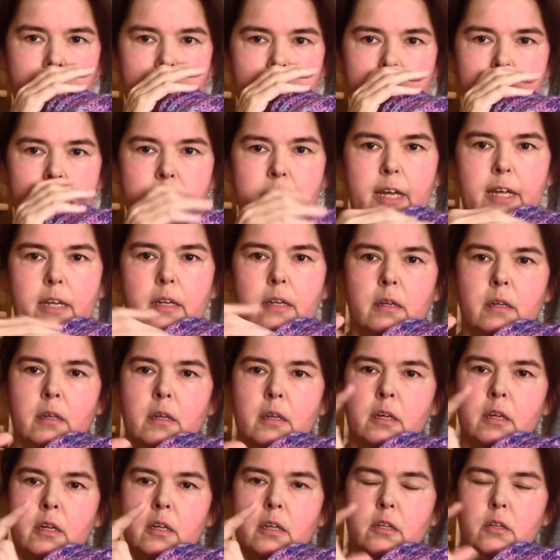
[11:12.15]
And then
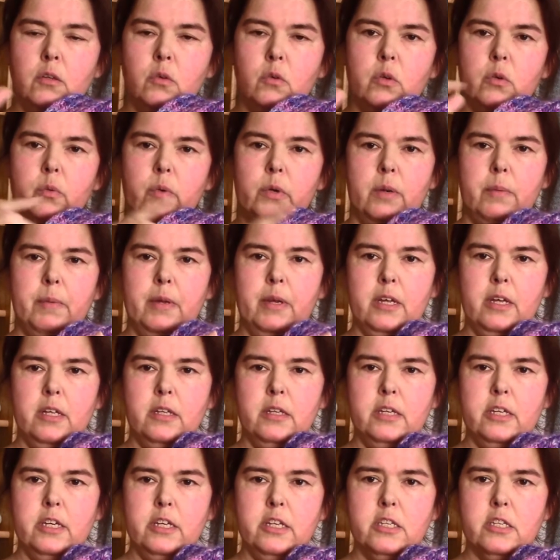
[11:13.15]
do the ribbing
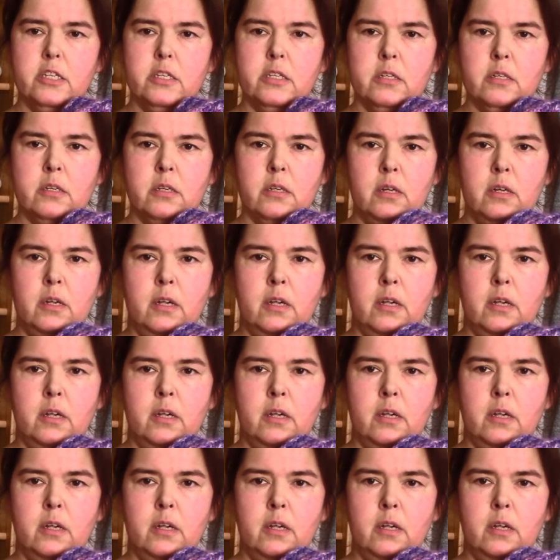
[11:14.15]
in this.